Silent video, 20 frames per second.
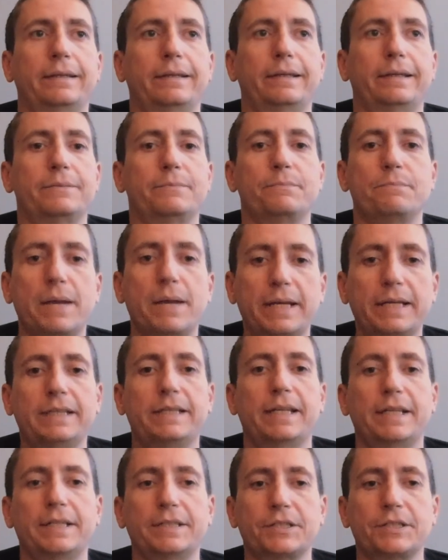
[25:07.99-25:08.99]
as many
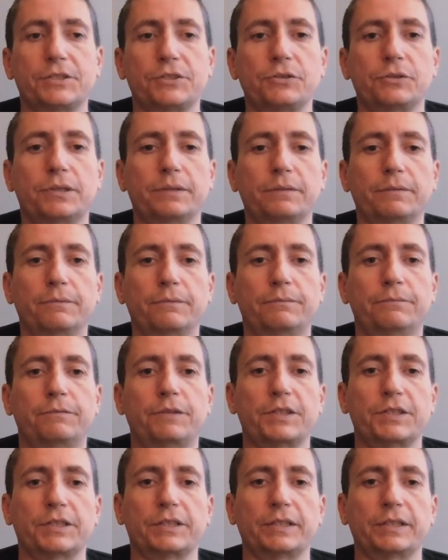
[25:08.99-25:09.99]
days as you can
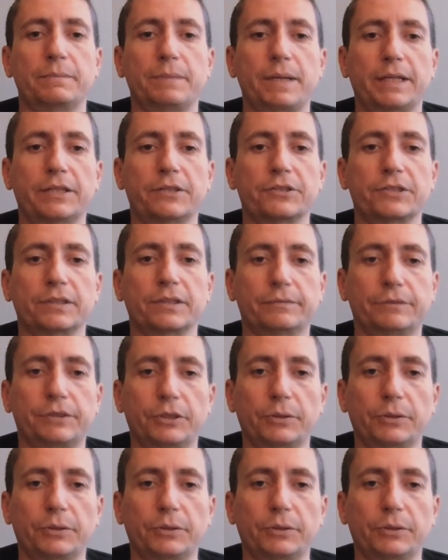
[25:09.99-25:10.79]
physically make yourself do